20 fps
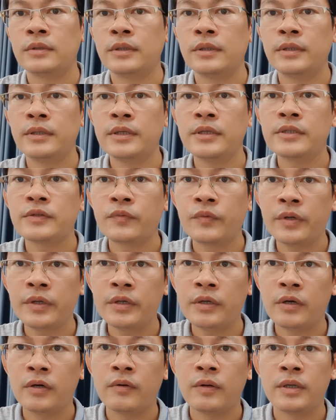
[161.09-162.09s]
in this
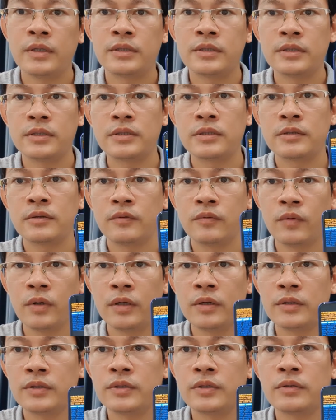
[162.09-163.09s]
video I just
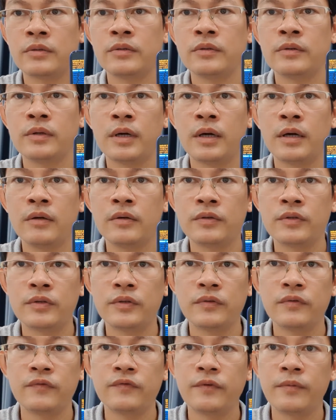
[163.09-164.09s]
want to show you how
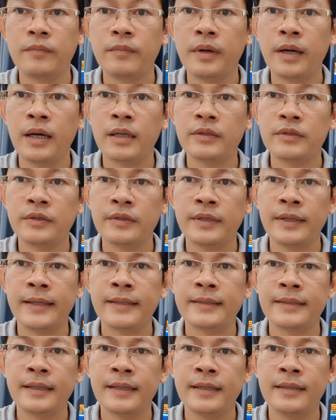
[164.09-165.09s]
to format your
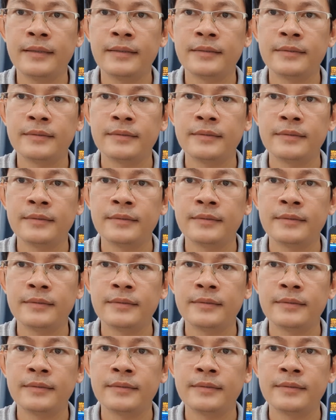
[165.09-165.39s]
data.